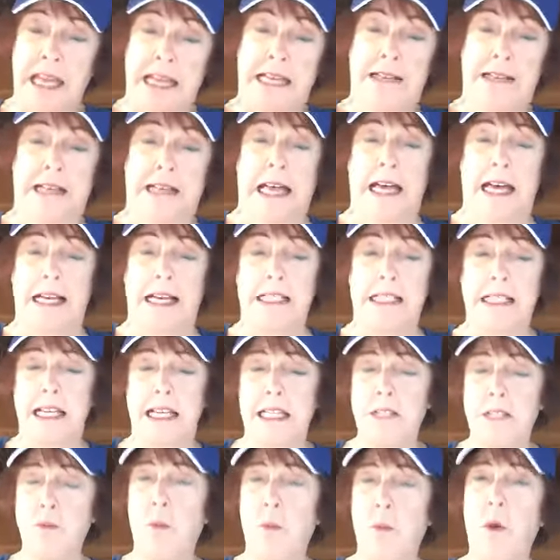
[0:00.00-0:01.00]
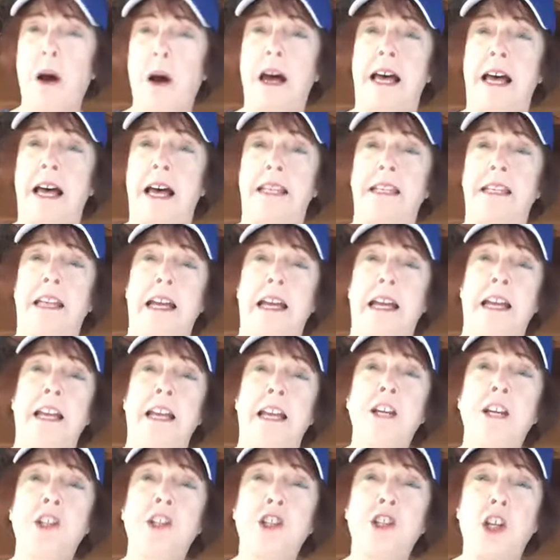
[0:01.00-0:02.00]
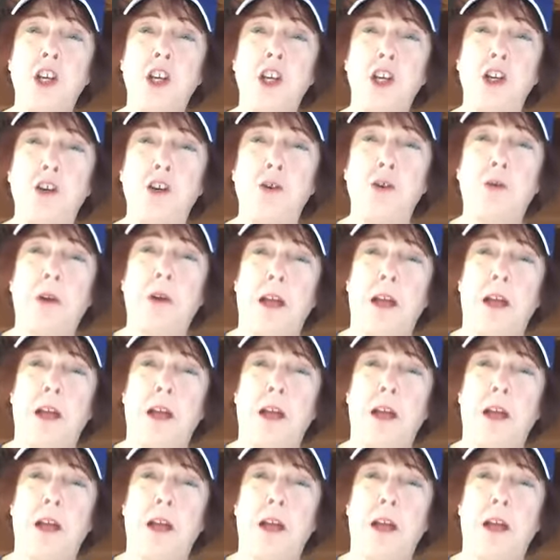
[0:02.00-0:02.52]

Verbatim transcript: Because it's one, two,